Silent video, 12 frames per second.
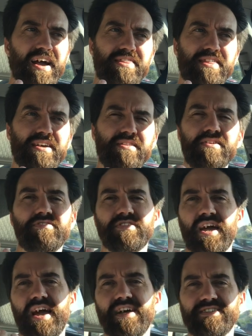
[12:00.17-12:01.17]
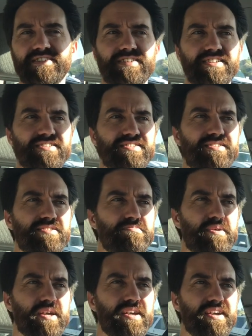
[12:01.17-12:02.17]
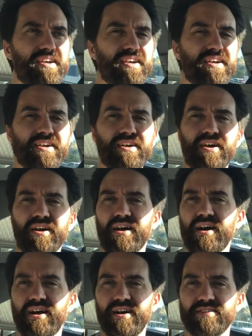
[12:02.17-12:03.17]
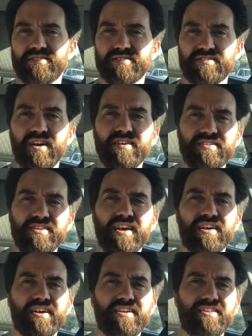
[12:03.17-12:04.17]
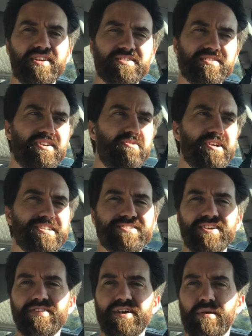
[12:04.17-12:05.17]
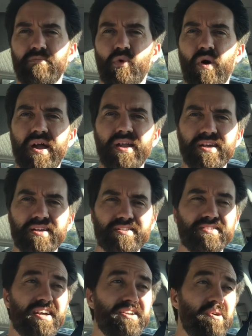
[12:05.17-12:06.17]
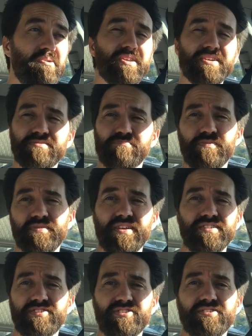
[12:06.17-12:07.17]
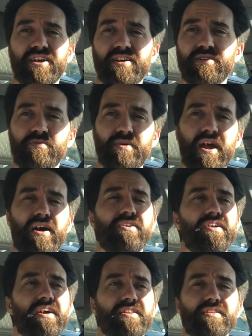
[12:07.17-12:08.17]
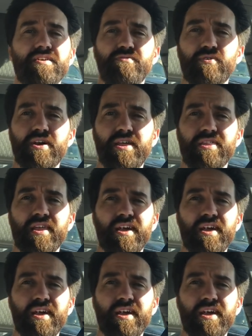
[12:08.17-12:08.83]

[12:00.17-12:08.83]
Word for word: I think there's a hesitance to be discussing that kind of thing, because I don't want to sound like I'm whining, because I know that's just kind of the reality I live with.